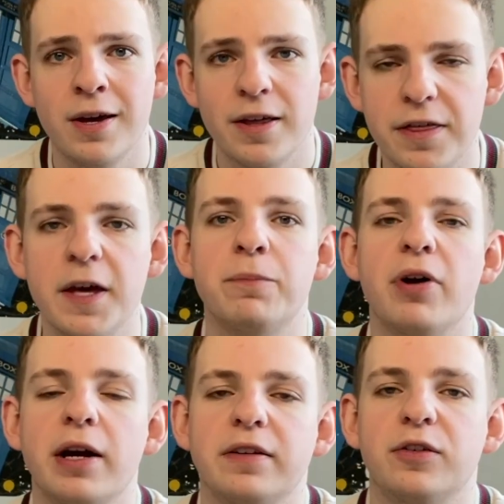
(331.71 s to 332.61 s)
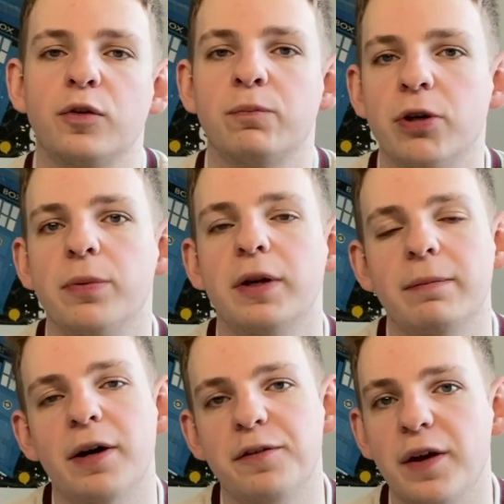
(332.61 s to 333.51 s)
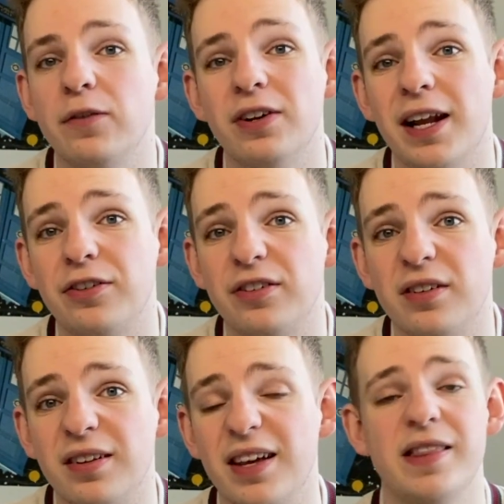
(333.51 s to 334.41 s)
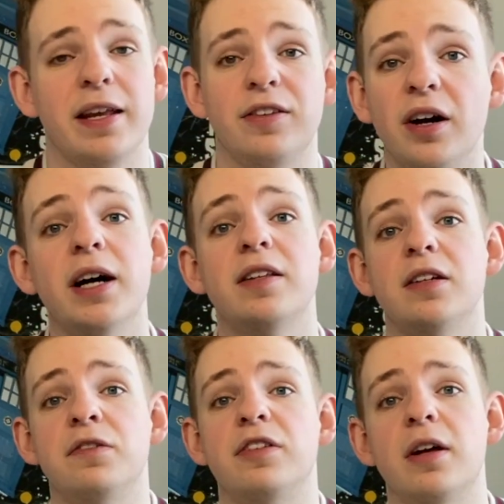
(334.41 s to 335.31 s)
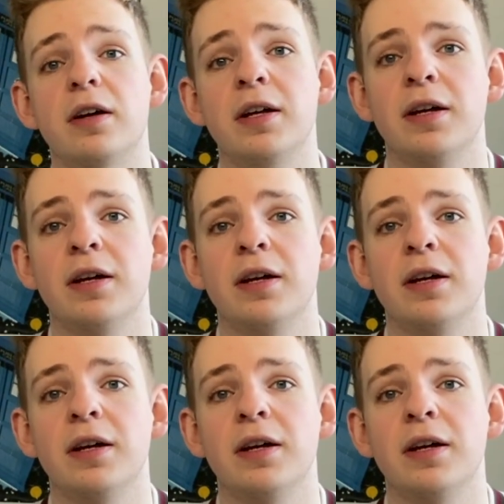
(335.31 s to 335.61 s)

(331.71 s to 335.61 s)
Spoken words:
Theatre practice was probably my favourite lesson in the entirety of CERT,